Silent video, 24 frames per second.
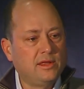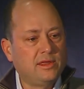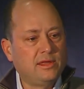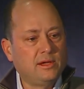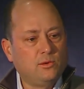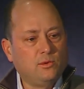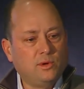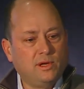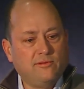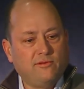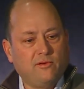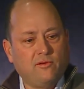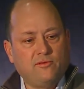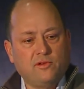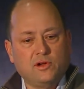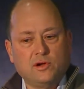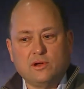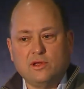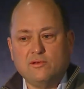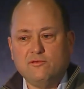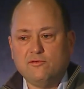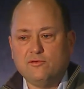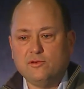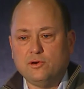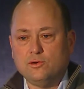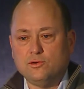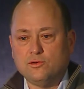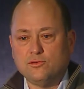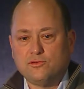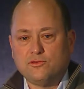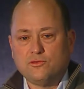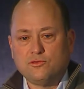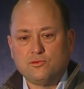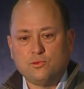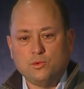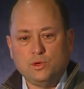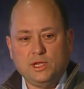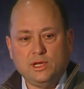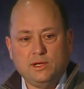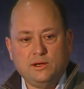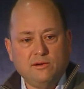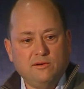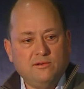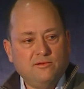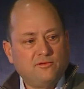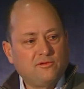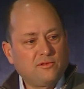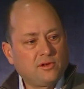I think we have a very full suite
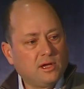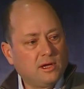of